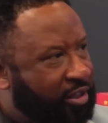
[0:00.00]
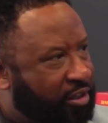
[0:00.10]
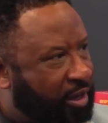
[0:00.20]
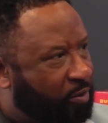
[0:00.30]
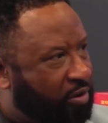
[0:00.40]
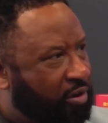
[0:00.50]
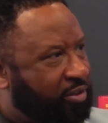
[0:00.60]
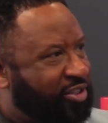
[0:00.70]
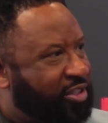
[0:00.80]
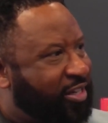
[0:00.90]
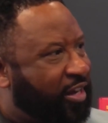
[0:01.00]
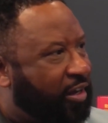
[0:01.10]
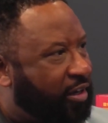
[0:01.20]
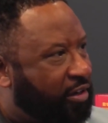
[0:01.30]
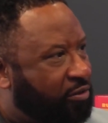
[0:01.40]
that they were on
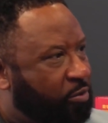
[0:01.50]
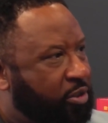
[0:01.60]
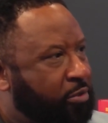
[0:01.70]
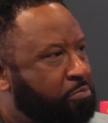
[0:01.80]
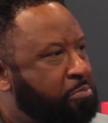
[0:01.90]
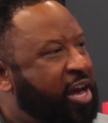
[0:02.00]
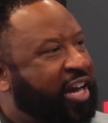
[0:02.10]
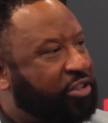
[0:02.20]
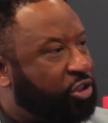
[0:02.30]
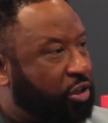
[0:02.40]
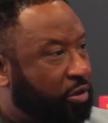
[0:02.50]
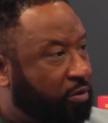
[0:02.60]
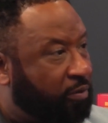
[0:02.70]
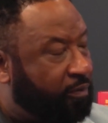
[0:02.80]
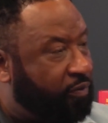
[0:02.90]
stage was
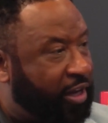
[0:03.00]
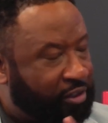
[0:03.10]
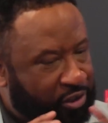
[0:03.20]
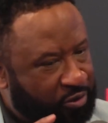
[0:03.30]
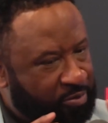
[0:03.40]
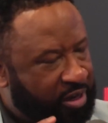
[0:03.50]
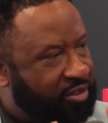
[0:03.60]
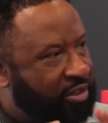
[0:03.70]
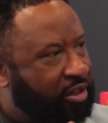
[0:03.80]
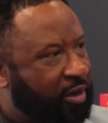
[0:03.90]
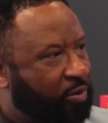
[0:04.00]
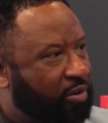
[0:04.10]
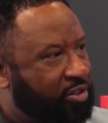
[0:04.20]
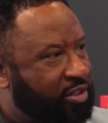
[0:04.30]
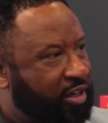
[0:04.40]
magical. That 2 minutes that they were
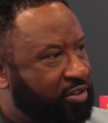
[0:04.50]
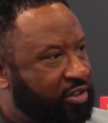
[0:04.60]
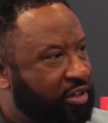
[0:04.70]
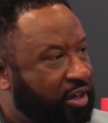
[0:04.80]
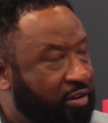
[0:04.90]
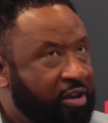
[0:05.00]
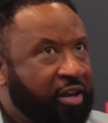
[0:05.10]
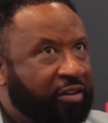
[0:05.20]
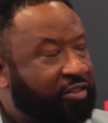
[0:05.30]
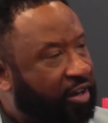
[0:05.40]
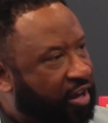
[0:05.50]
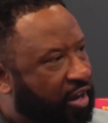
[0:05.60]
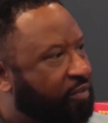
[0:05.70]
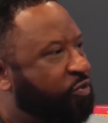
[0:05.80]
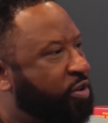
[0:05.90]
on stage together, it's like
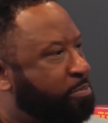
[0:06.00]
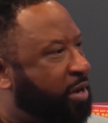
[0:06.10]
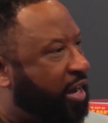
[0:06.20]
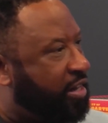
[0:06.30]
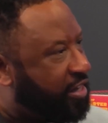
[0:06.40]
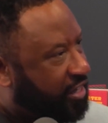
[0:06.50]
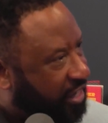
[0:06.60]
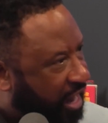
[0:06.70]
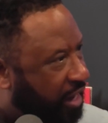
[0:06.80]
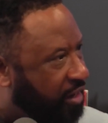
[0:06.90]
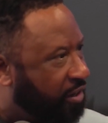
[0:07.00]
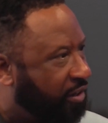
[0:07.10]
everybody got it.